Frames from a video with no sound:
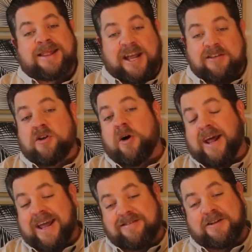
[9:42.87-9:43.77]
These are
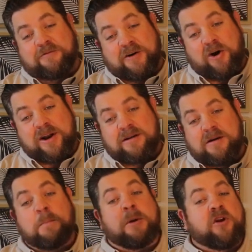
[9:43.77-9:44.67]
not easy to
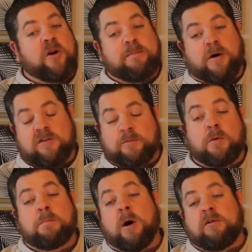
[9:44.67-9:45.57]
find, but not
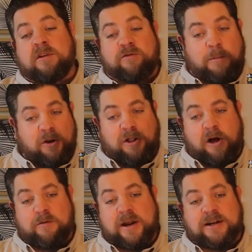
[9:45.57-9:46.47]
impossible, mostly from
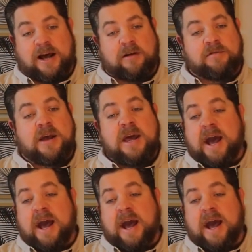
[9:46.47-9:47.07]
online retailers,